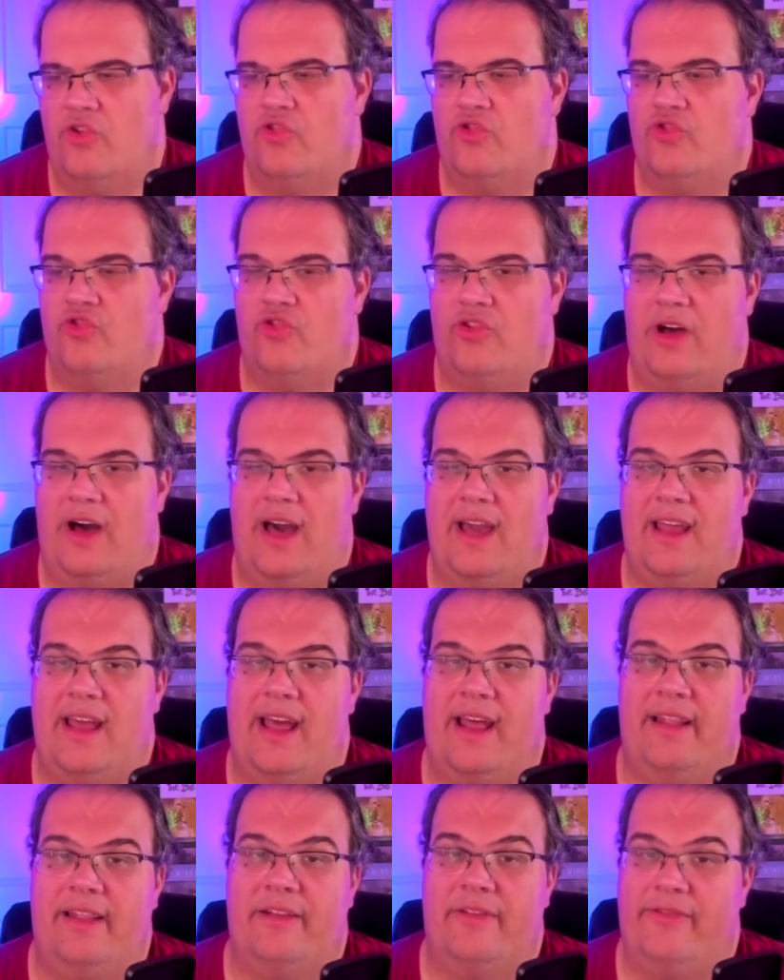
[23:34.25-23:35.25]
try
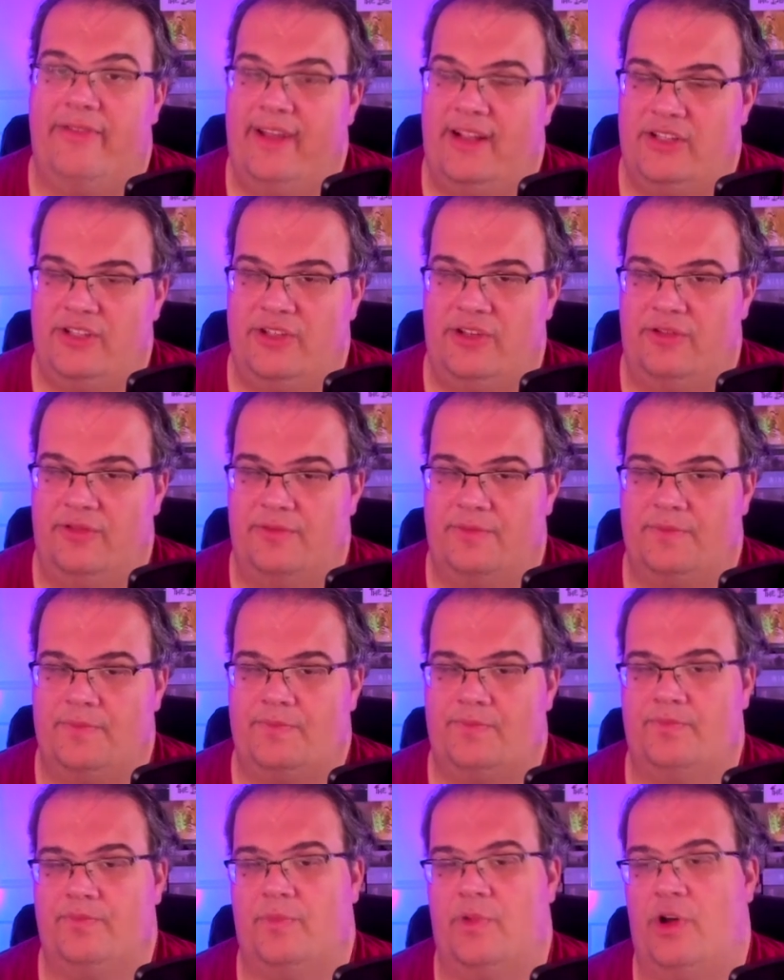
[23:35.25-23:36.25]
and defeat you
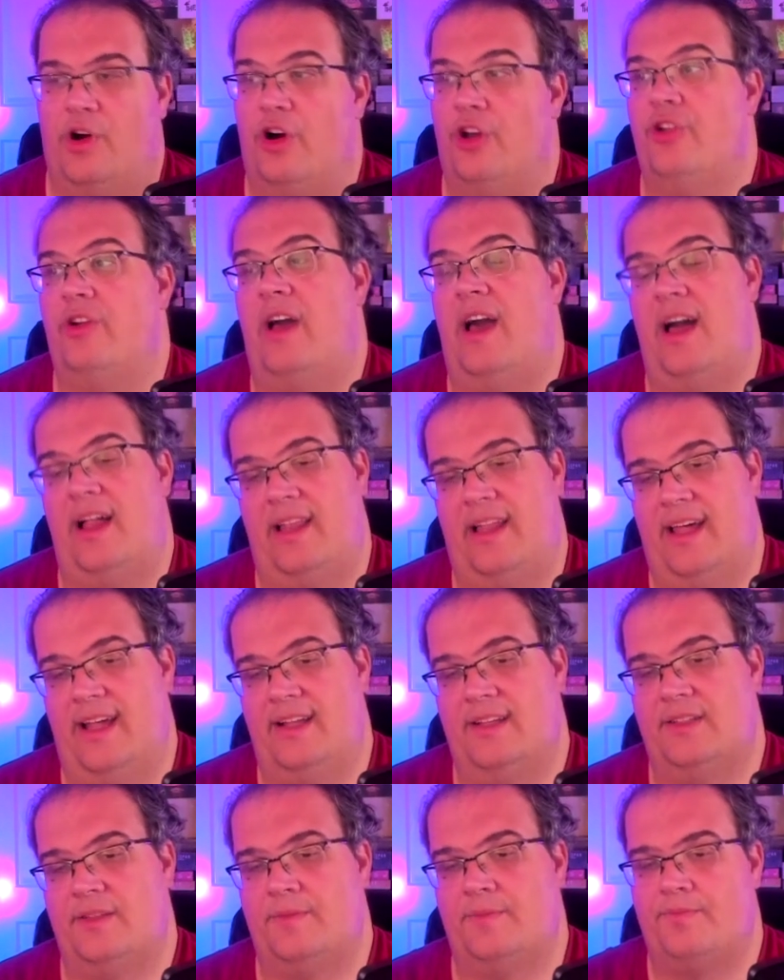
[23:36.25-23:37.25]
or your
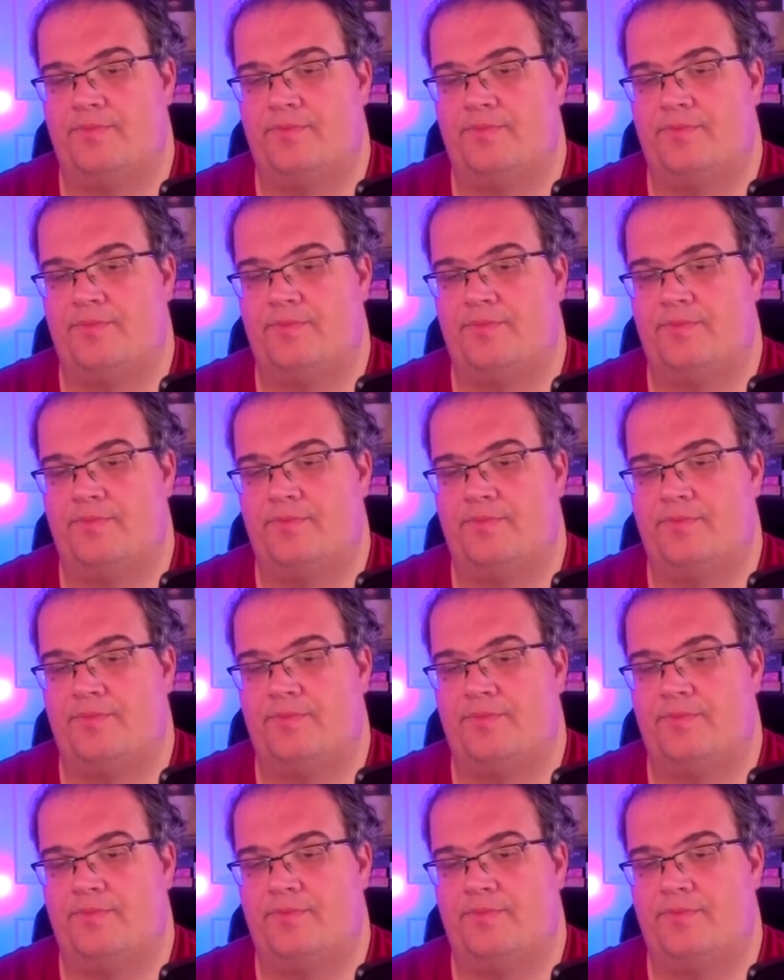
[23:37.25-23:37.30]
allies,